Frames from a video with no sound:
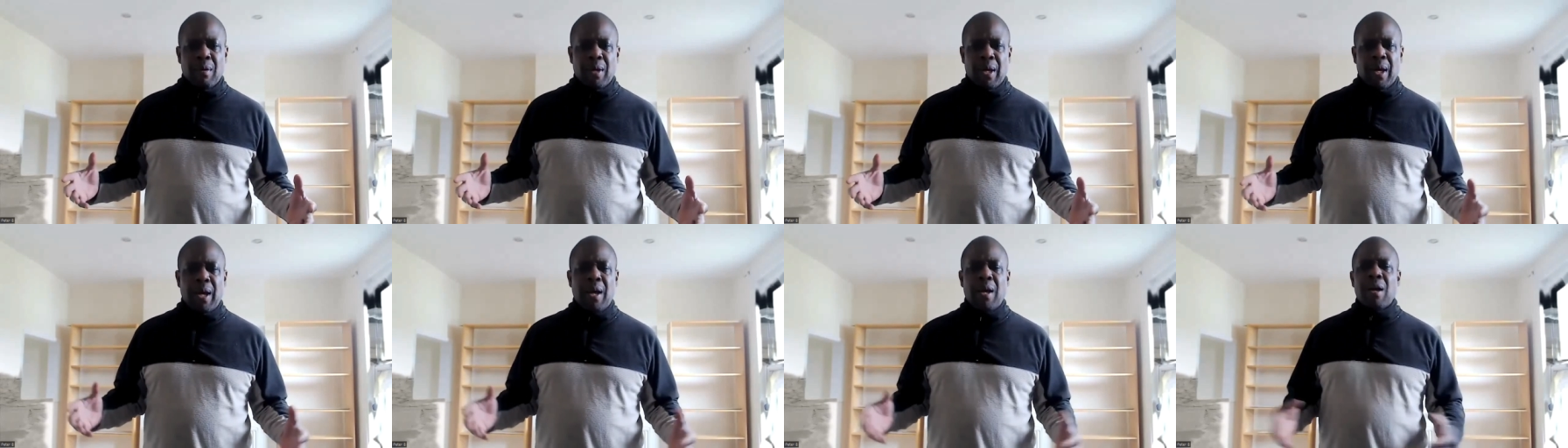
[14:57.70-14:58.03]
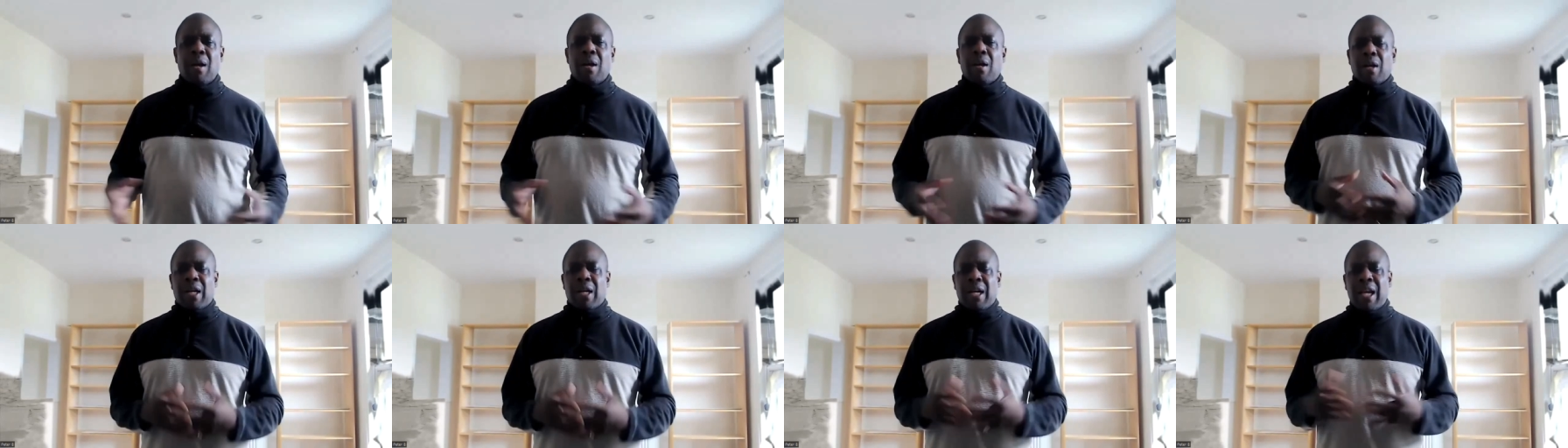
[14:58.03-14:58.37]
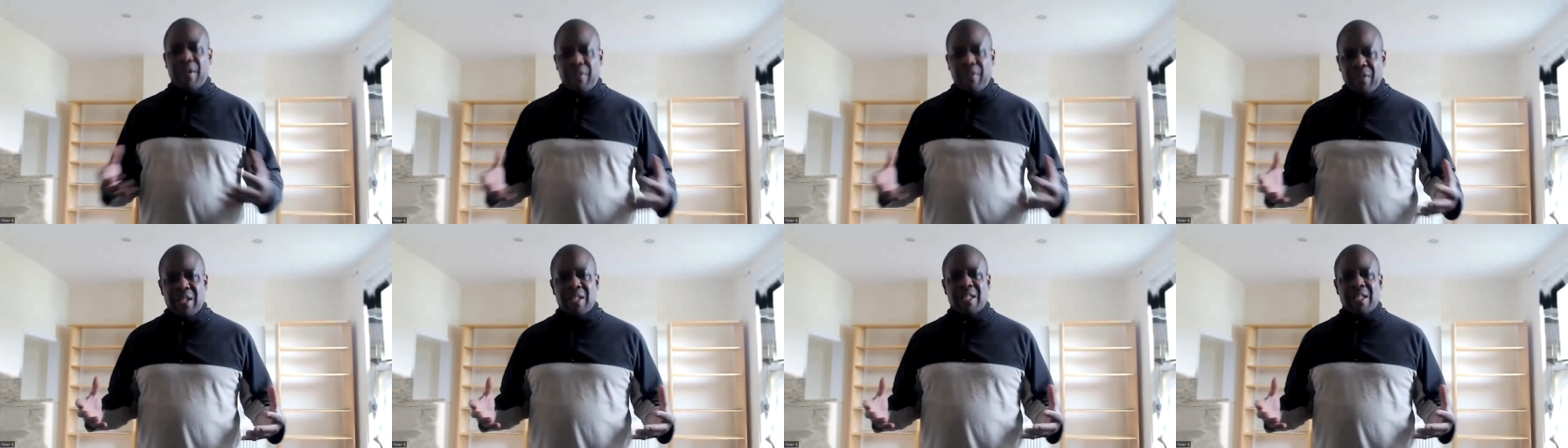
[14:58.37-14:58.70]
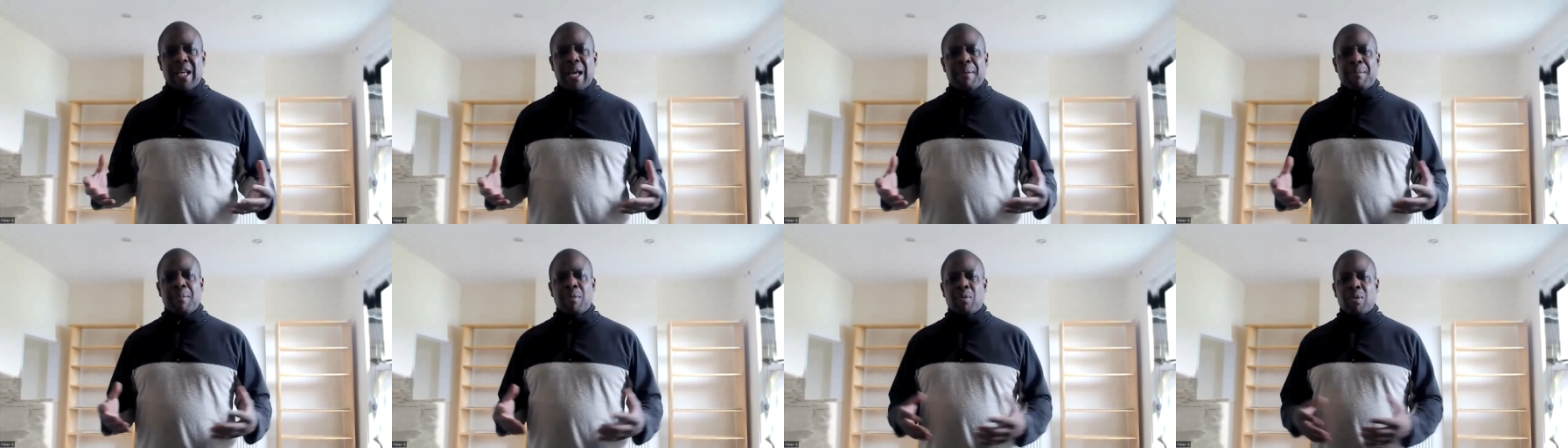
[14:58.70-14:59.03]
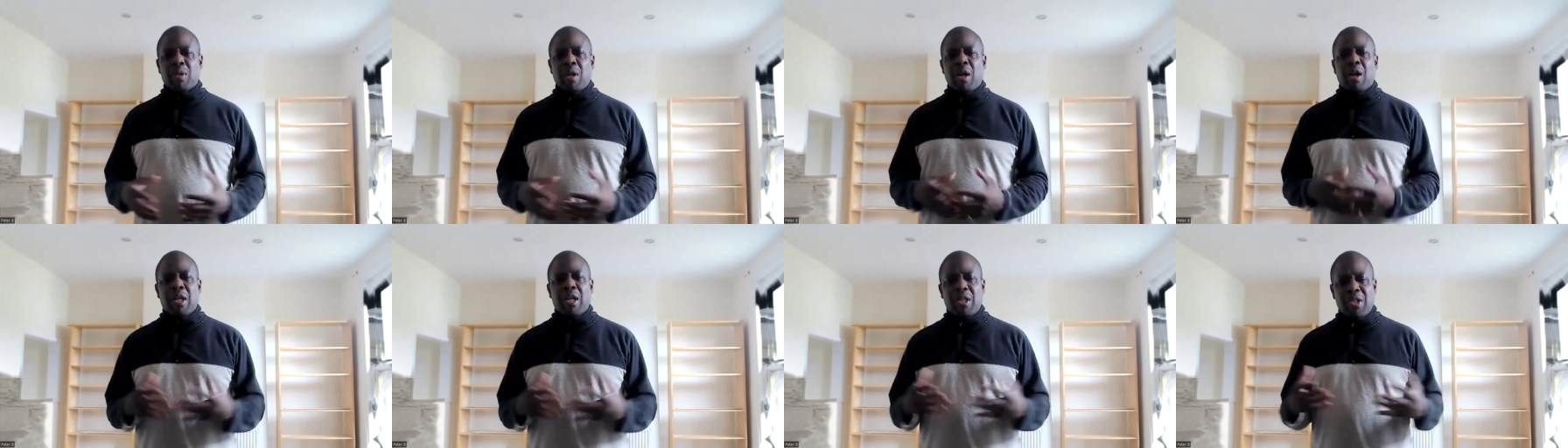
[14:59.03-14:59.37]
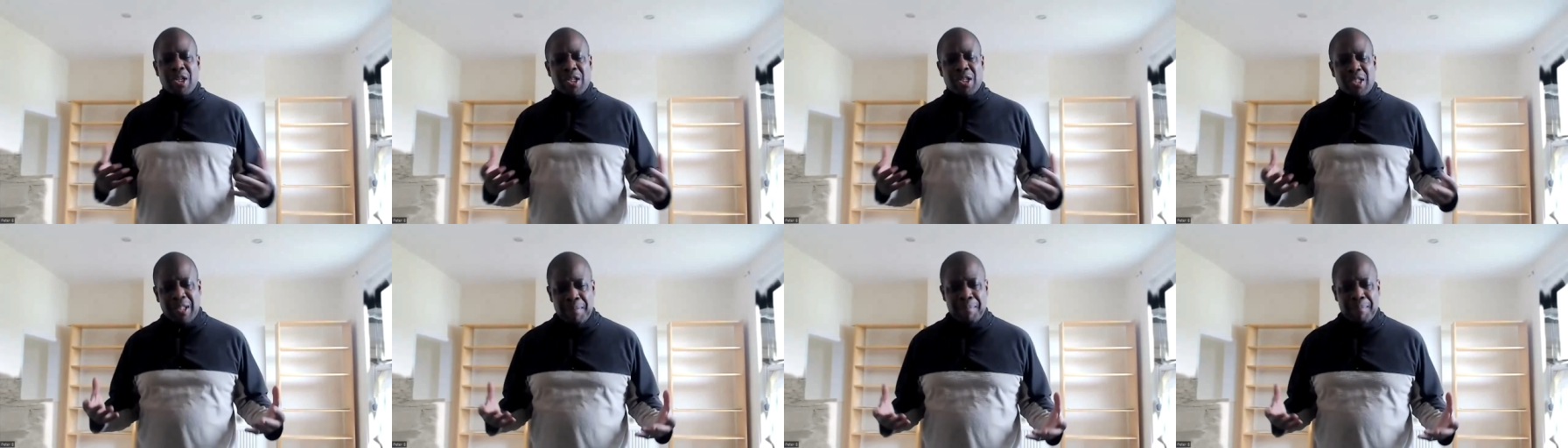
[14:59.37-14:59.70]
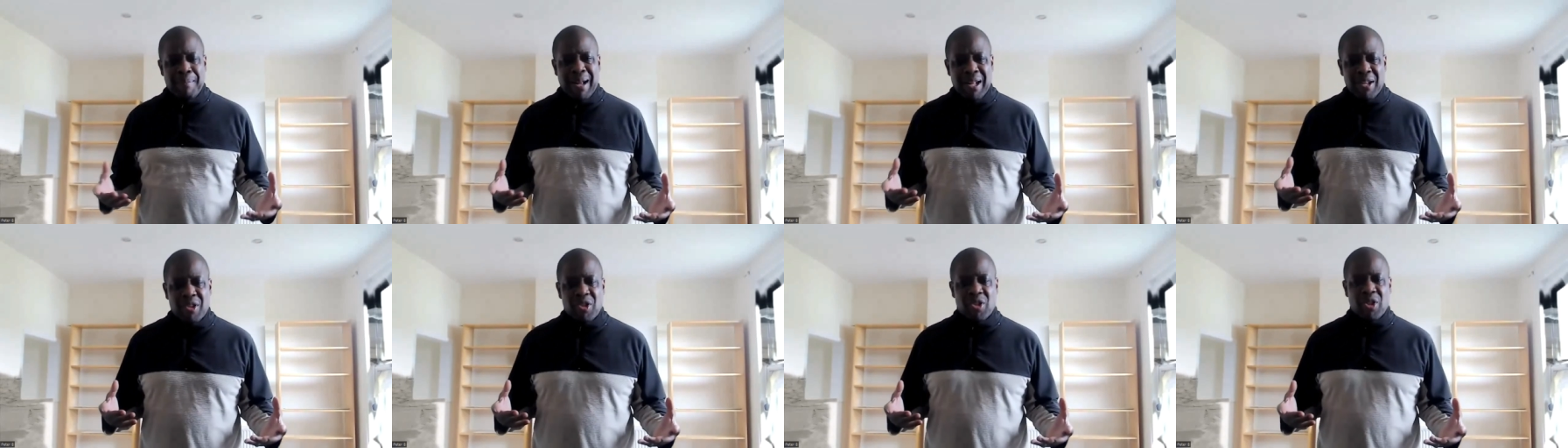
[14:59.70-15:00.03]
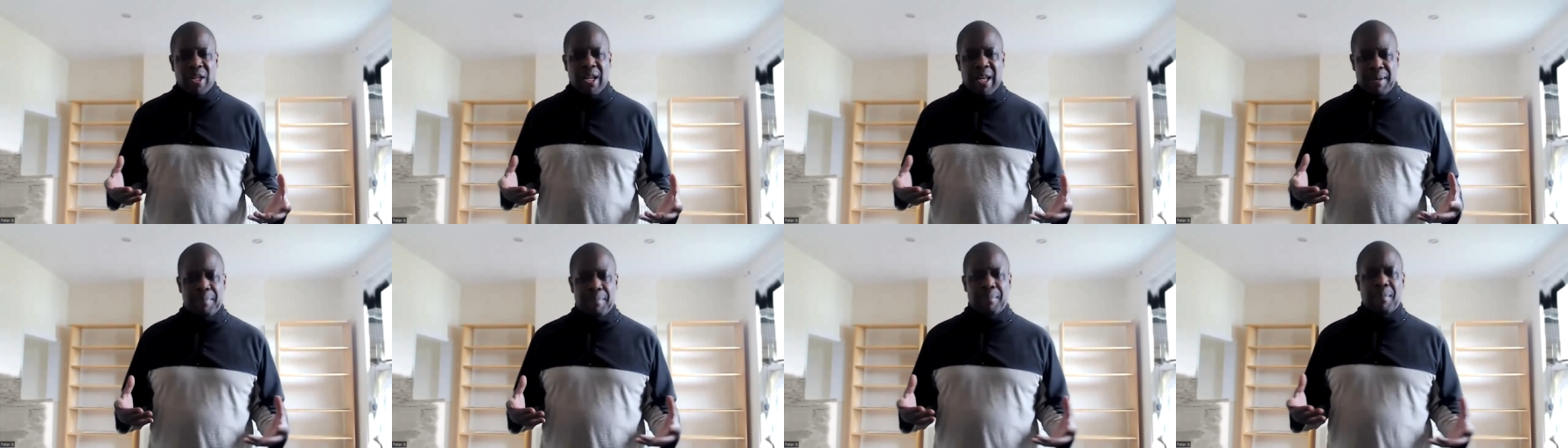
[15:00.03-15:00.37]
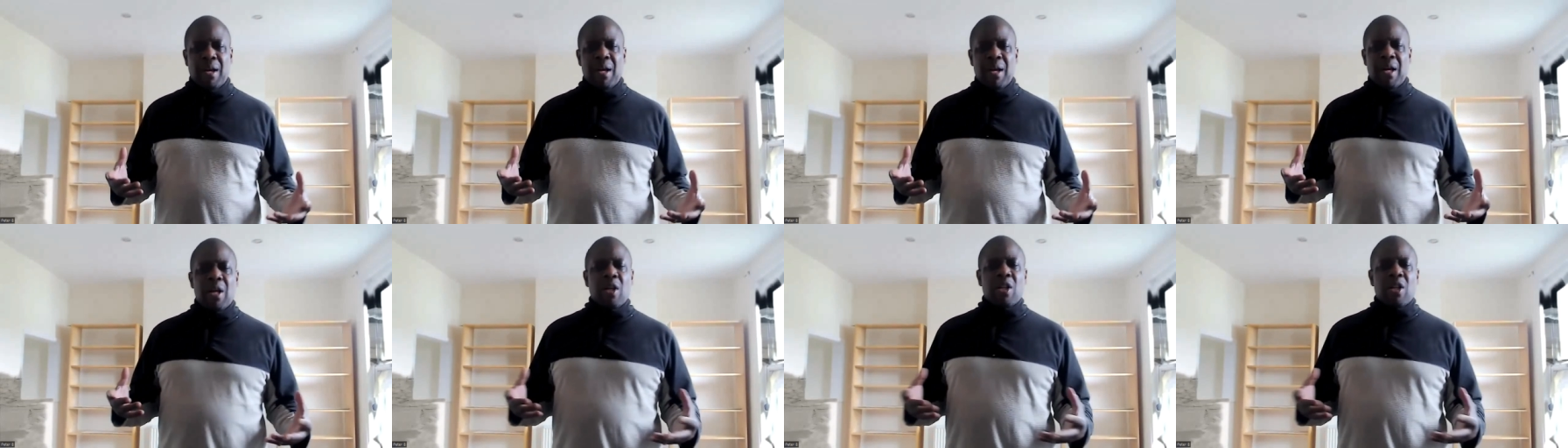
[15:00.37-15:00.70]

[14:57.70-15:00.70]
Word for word: Yeah, Kevin Samuels, I could just imagine him